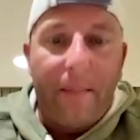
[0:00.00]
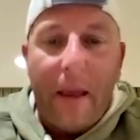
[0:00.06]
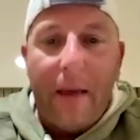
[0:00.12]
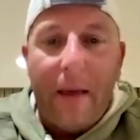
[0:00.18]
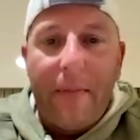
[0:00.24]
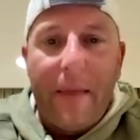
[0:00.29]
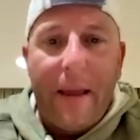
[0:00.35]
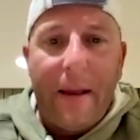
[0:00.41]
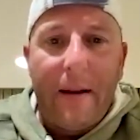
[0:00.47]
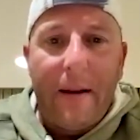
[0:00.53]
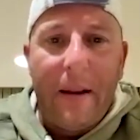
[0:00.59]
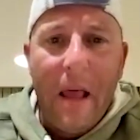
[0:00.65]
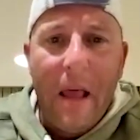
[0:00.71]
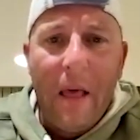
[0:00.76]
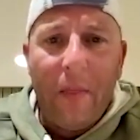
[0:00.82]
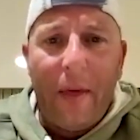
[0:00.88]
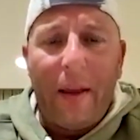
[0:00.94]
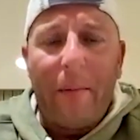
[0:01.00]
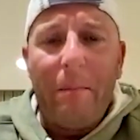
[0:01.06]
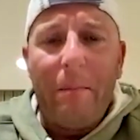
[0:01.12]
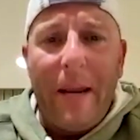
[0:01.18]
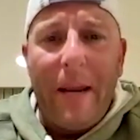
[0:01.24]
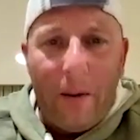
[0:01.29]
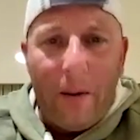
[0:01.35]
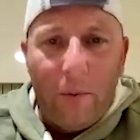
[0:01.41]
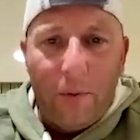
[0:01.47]
And then like
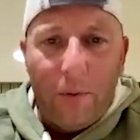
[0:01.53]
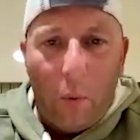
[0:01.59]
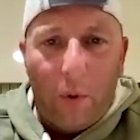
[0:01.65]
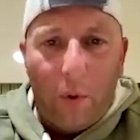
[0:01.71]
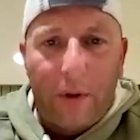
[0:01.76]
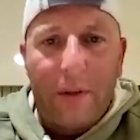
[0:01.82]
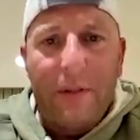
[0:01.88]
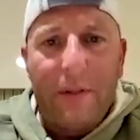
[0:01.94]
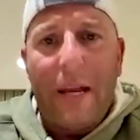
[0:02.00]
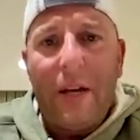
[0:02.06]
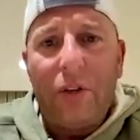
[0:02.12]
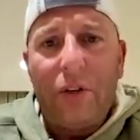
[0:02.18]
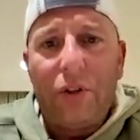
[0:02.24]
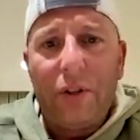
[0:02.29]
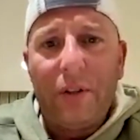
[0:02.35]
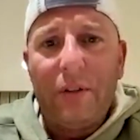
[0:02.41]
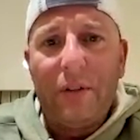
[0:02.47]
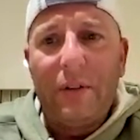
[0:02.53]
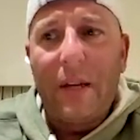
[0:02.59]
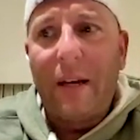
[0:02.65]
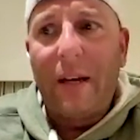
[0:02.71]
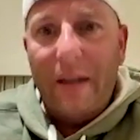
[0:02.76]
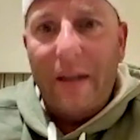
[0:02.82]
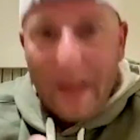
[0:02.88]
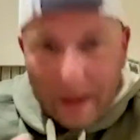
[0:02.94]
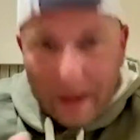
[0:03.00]
meeting with organizations and
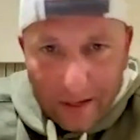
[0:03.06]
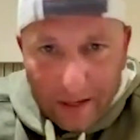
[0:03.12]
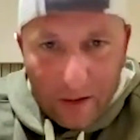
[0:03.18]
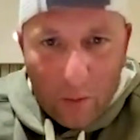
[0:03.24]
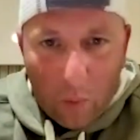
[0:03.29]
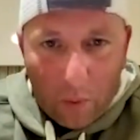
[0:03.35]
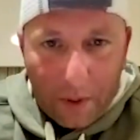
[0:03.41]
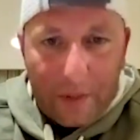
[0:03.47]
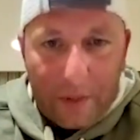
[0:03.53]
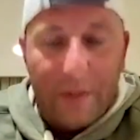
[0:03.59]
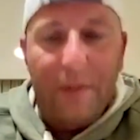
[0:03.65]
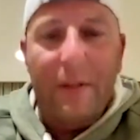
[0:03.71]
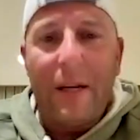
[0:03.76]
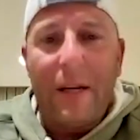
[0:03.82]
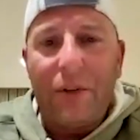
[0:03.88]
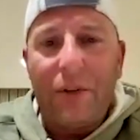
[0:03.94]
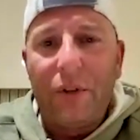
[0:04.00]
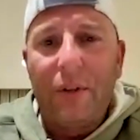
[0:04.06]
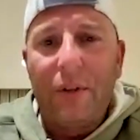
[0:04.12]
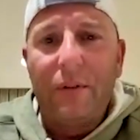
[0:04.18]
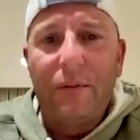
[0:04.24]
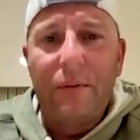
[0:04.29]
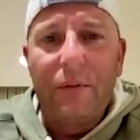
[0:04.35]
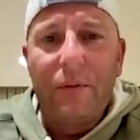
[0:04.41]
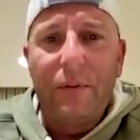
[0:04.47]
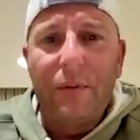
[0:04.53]
connecting
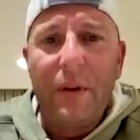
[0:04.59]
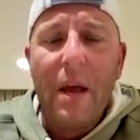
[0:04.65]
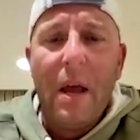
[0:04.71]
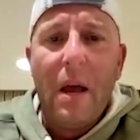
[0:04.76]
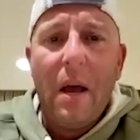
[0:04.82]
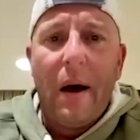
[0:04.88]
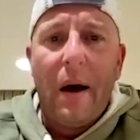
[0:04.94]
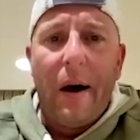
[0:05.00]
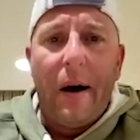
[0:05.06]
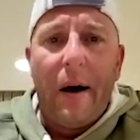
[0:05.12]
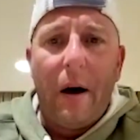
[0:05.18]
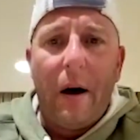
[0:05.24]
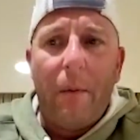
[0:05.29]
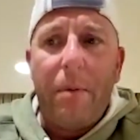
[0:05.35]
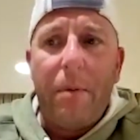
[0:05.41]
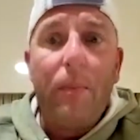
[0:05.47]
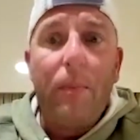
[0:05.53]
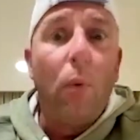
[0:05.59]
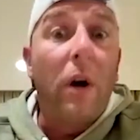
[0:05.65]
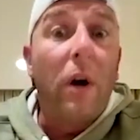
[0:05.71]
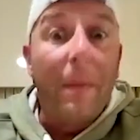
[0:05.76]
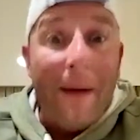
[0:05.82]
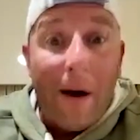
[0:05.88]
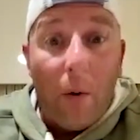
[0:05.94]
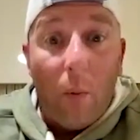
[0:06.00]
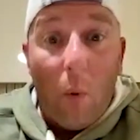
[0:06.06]
organizations, people will
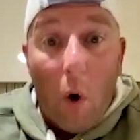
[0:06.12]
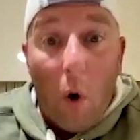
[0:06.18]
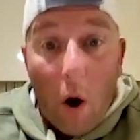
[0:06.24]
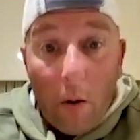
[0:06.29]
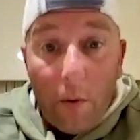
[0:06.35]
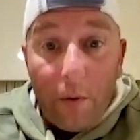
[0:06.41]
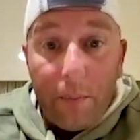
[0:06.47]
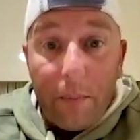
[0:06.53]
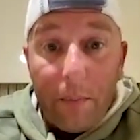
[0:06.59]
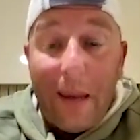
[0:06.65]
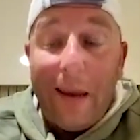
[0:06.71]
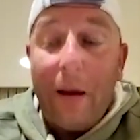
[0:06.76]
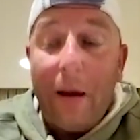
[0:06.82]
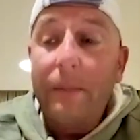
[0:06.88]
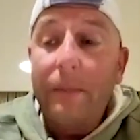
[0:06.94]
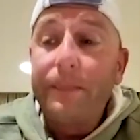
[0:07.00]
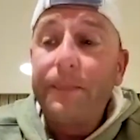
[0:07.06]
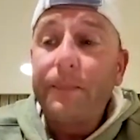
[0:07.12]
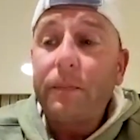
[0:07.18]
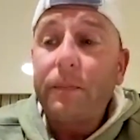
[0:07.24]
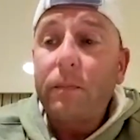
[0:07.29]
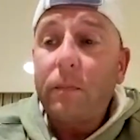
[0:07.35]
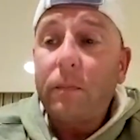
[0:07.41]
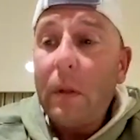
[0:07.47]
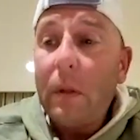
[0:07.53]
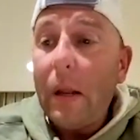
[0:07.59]
come out and walk with me.
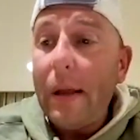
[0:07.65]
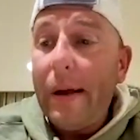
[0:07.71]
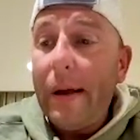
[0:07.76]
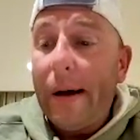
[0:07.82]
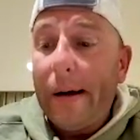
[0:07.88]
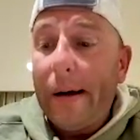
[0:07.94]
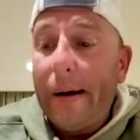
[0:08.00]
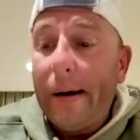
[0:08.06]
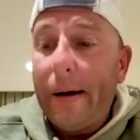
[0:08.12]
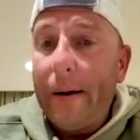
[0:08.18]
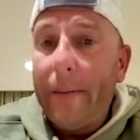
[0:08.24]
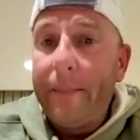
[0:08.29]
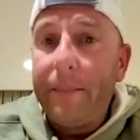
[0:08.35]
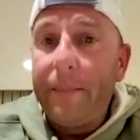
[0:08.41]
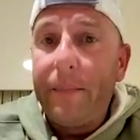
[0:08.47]
Sorry,